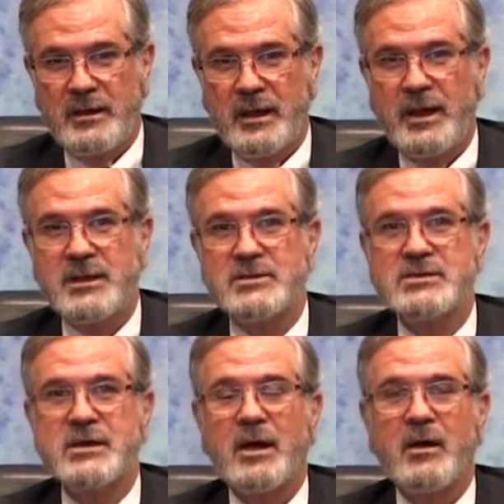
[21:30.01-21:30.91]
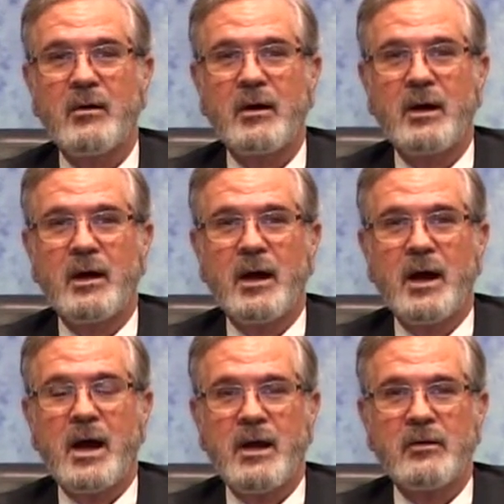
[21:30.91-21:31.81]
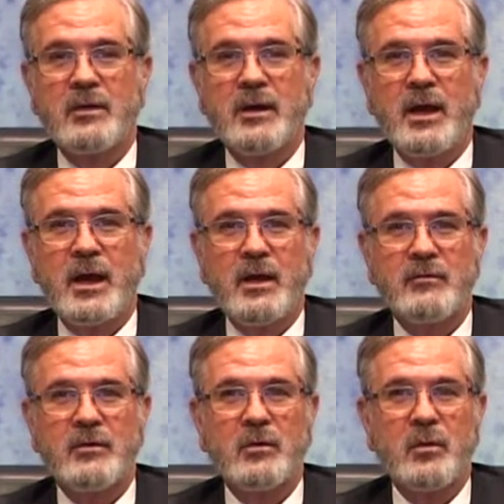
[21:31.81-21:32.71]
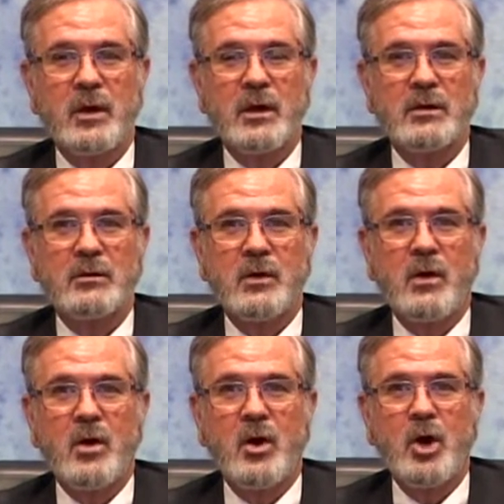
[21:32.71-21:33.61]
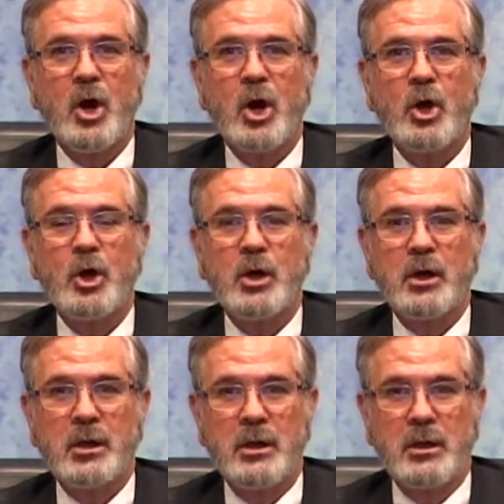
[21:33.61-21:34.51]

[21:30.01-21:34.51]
And so I don't think I ever worked harder